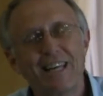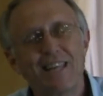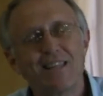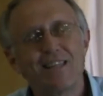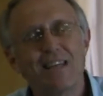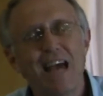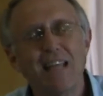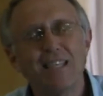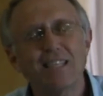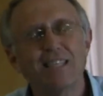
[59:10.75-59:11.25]

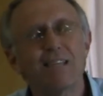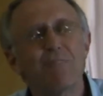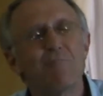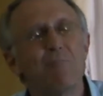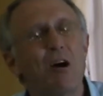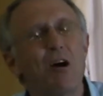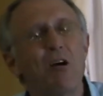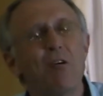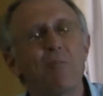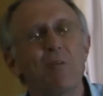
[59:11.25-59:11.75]
That's the
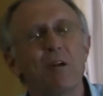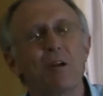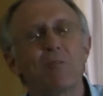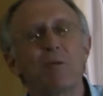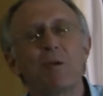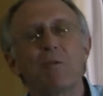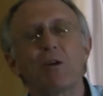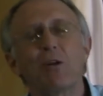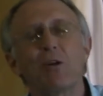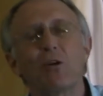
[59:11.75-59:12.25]
moment
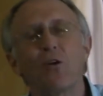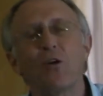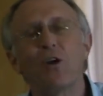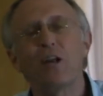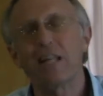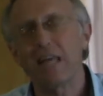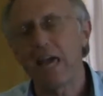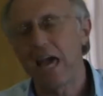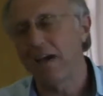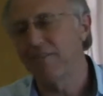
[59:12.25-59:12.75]
we will
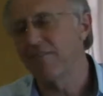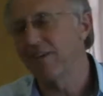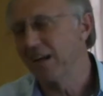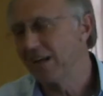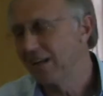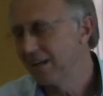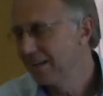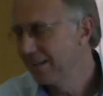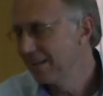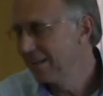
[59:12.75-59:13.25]
call it
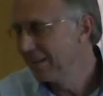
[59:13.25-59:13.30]
heaven.